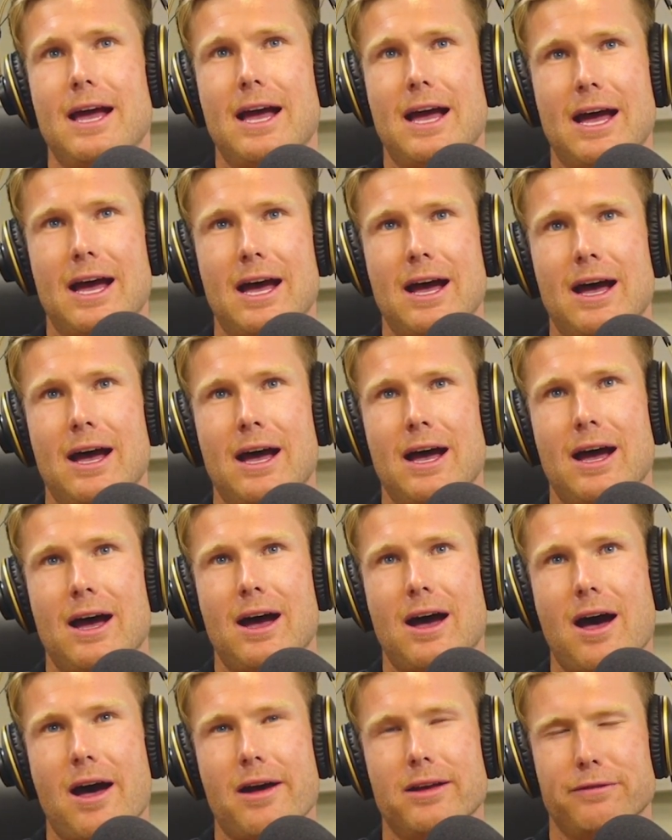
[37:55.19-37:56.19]

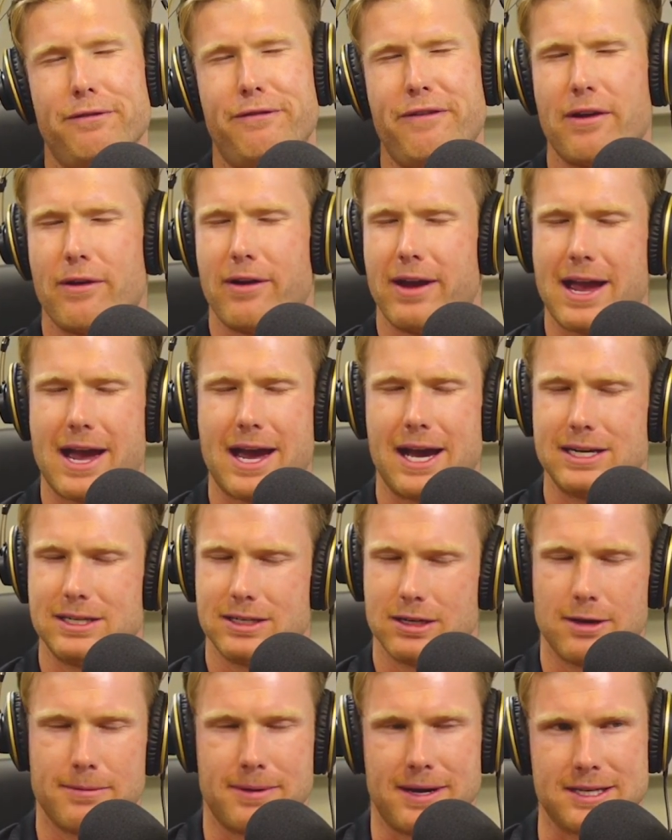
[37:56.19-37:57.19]
Uh, I, very
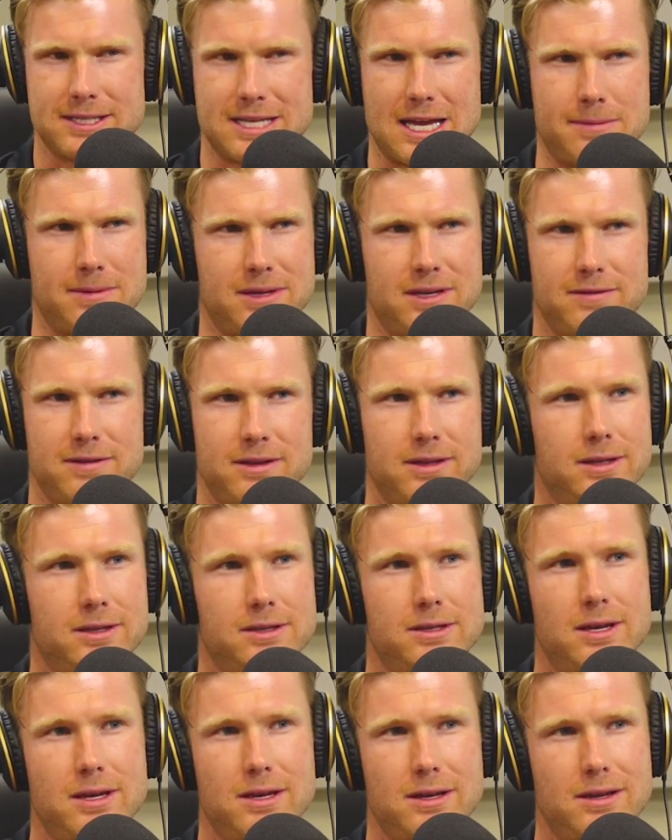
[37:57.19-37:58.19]
hard to go past AB de
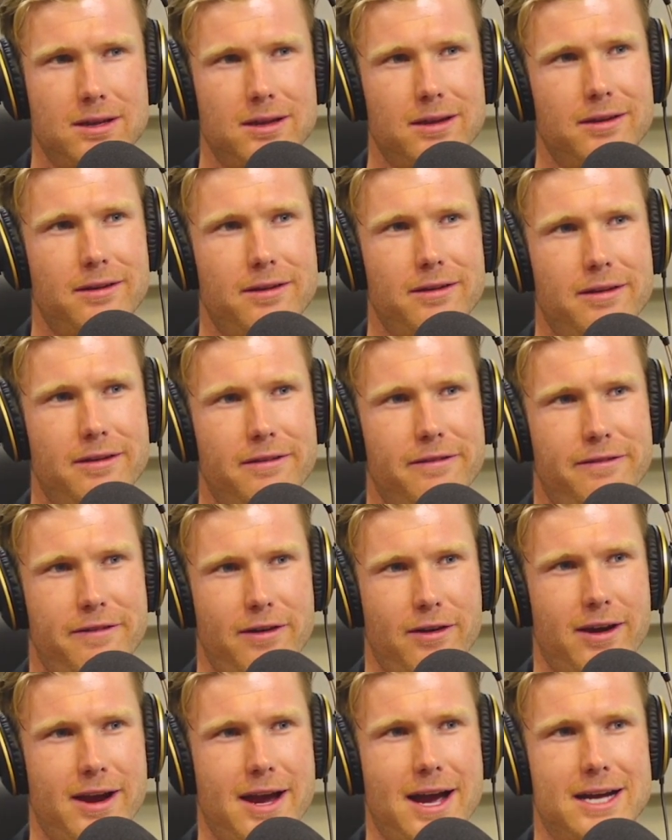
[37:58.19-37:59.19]
Villiers. Right, yeah, of course.
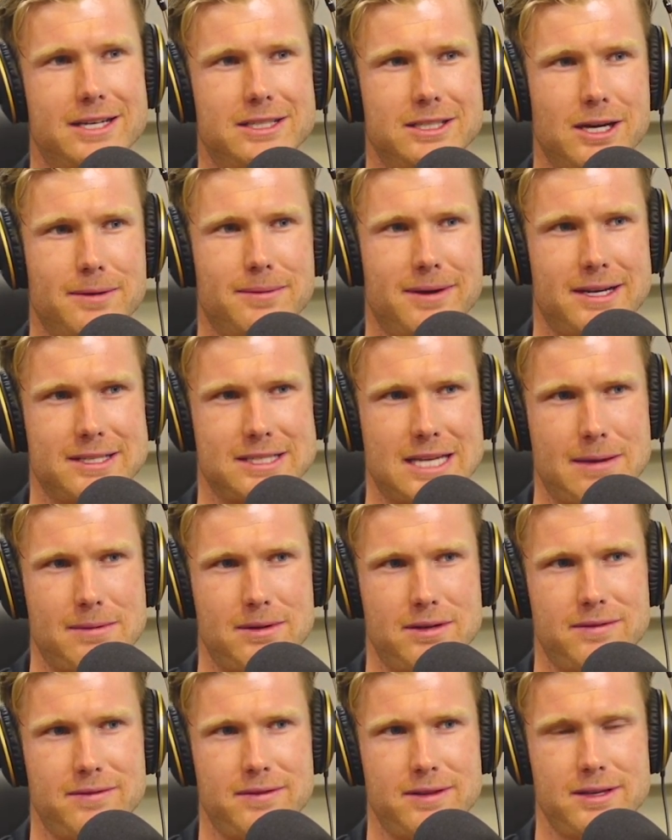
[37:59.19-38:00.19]
Very hard to go past
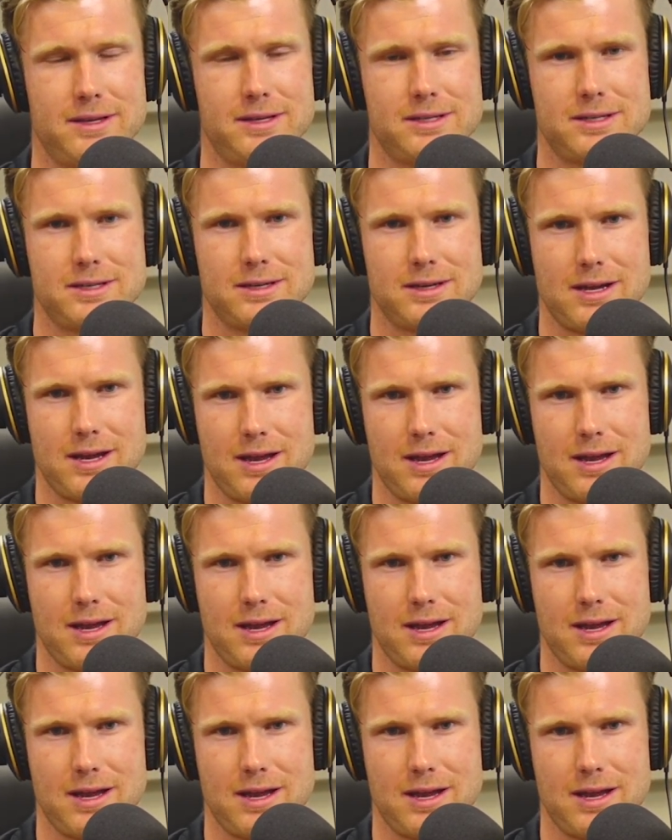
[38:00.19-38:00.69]
AB de Villiers.